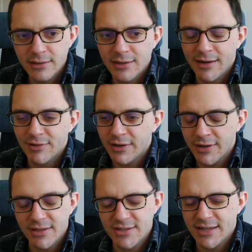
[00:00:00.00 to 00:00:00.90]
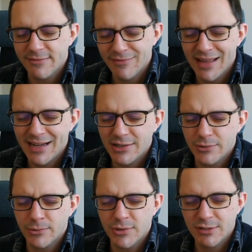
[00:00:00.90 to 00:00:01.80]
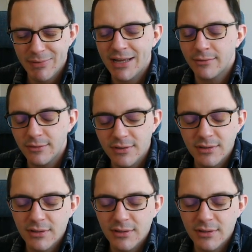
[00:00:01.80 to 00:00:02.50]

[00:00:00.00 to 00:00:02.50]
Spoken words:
I have to either say flecked or speckled.